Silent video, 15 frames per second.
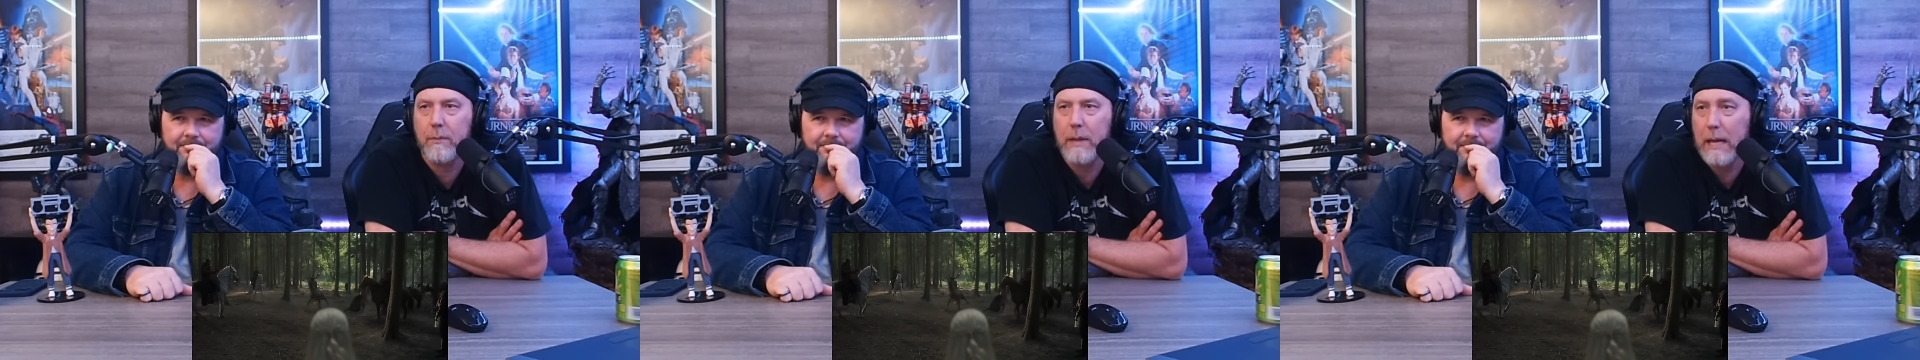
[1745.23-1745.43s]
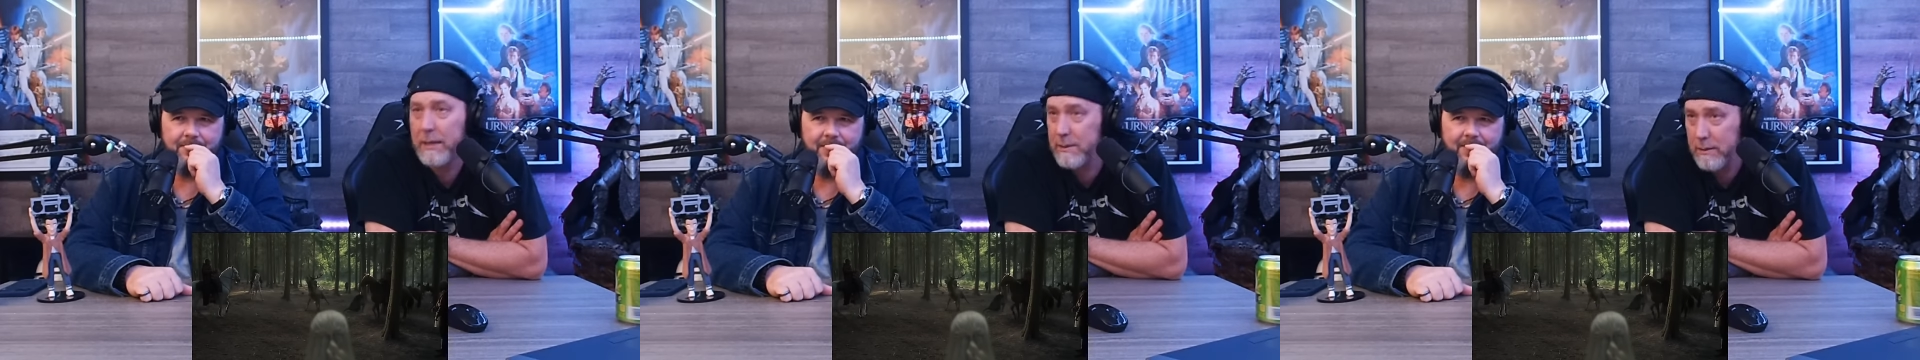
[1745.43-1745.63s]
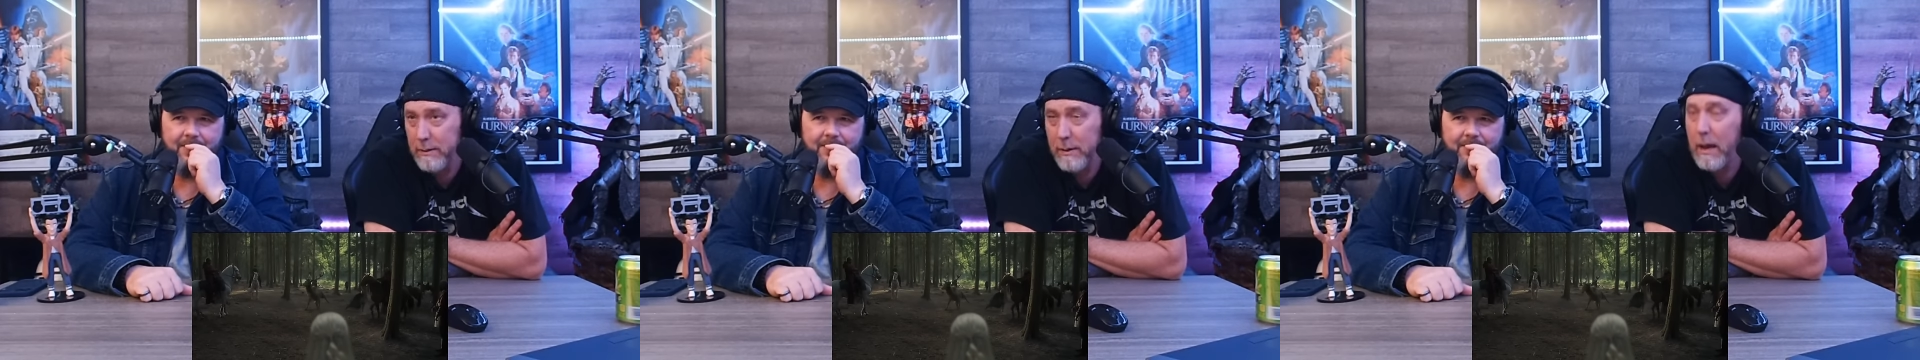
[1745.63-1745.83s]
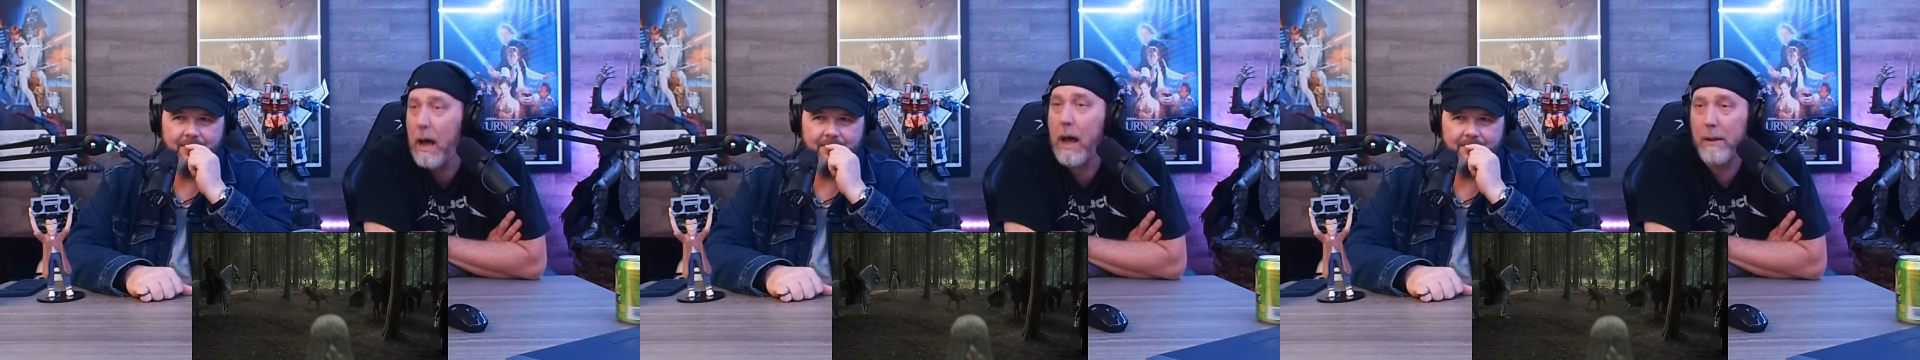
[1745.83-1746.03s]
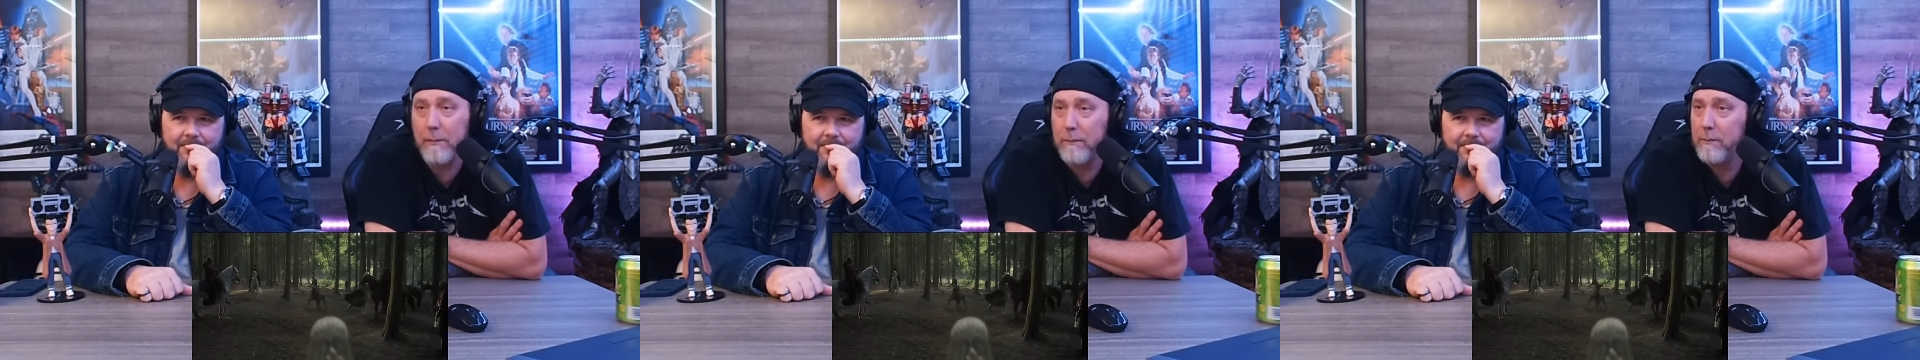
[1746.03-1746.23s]
Speaker 1: That's oh.
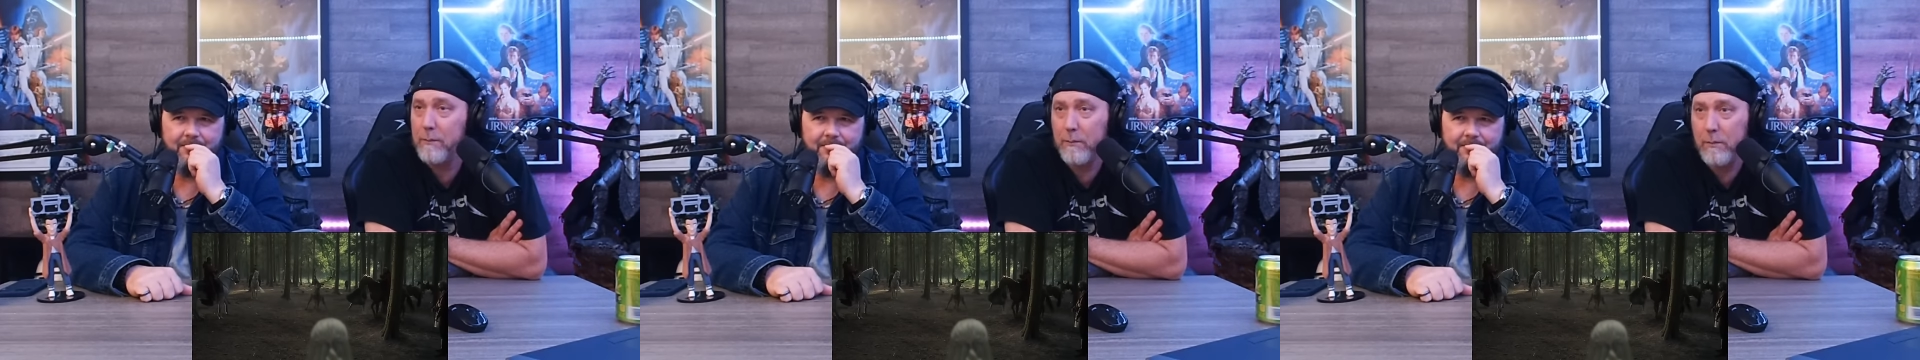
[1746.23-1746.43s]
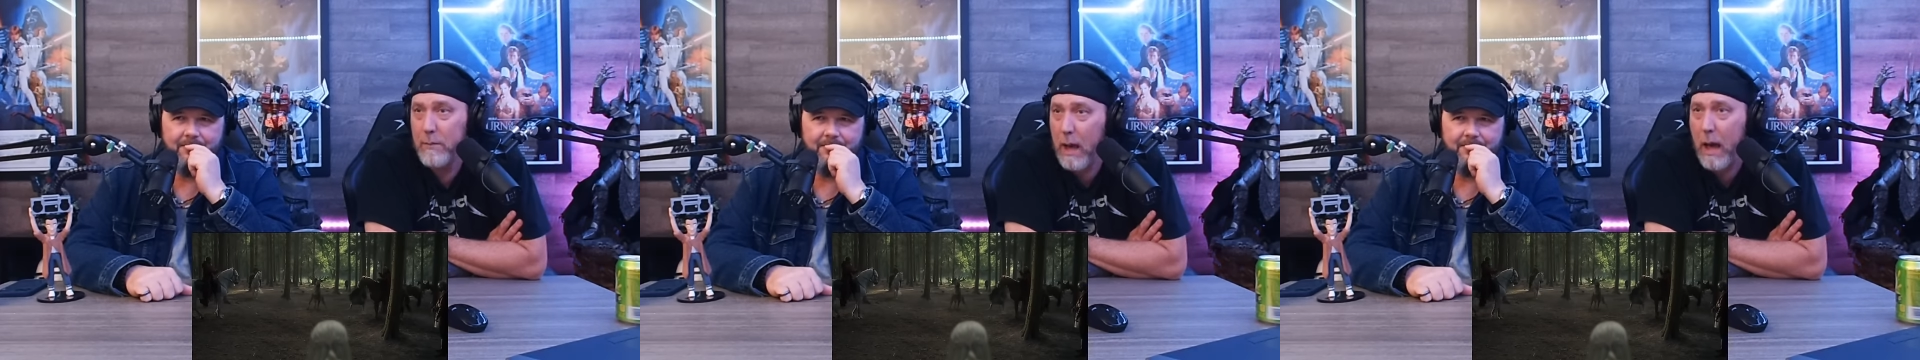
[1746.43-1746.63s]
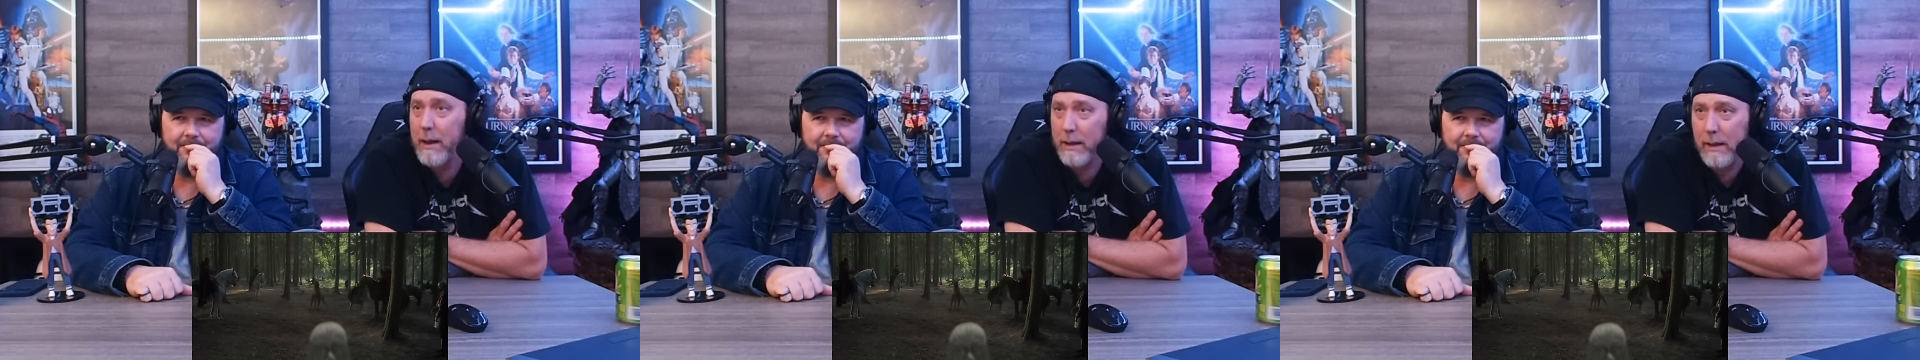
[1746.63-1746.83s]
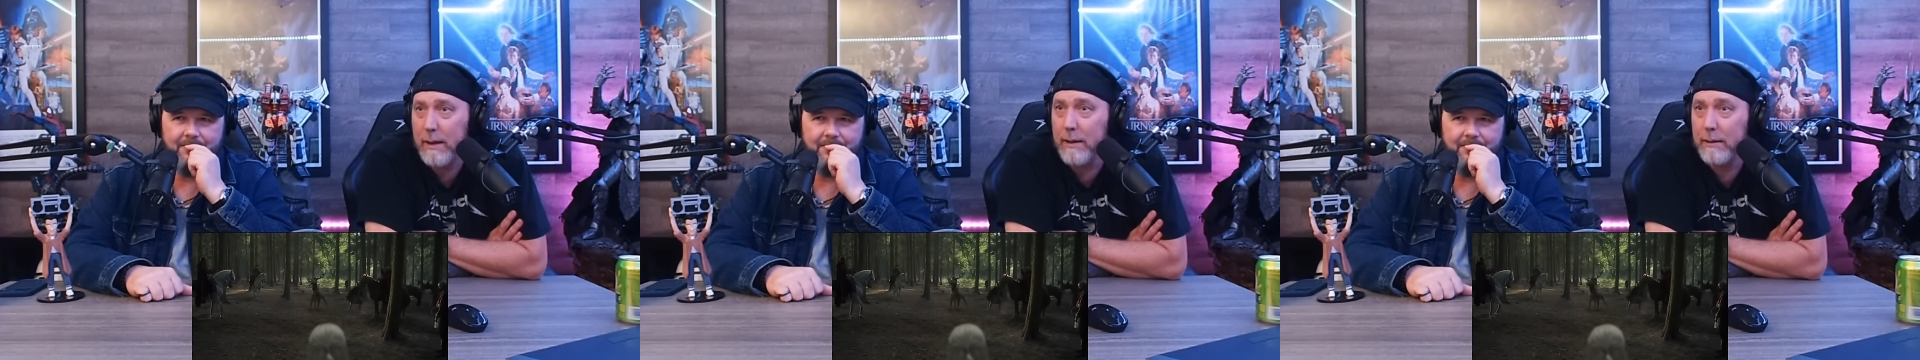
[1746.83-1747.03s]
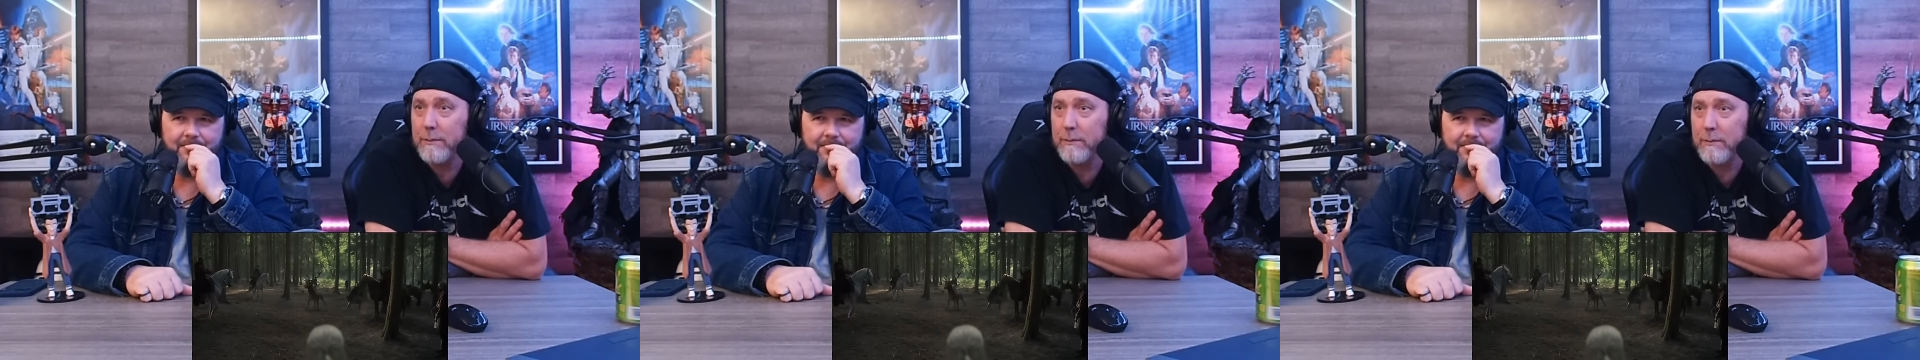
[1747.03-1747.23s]
not not
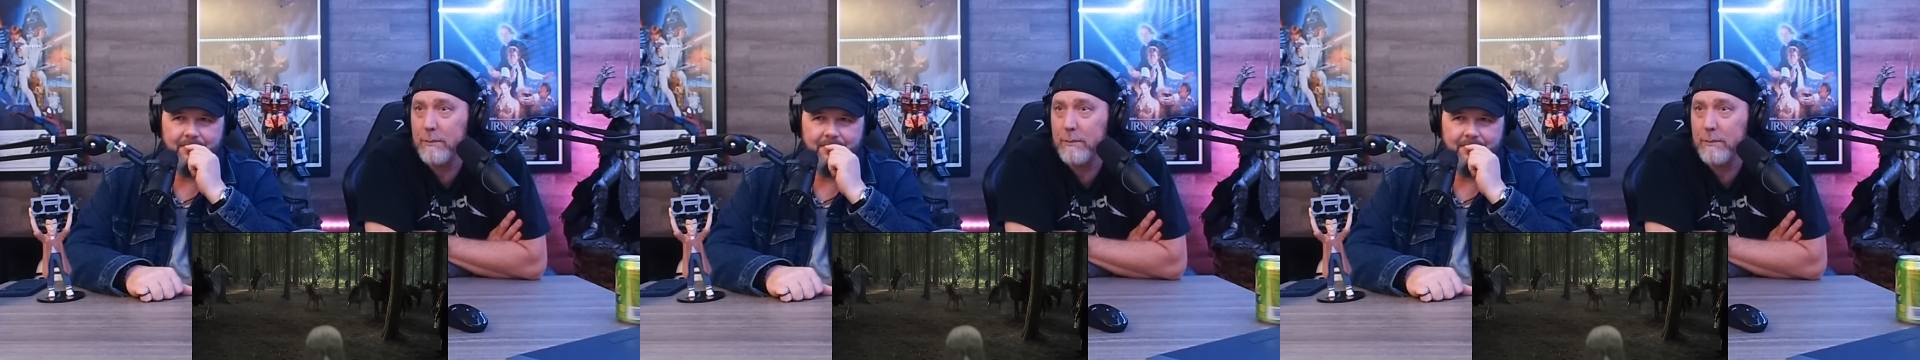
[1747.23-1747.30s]
it.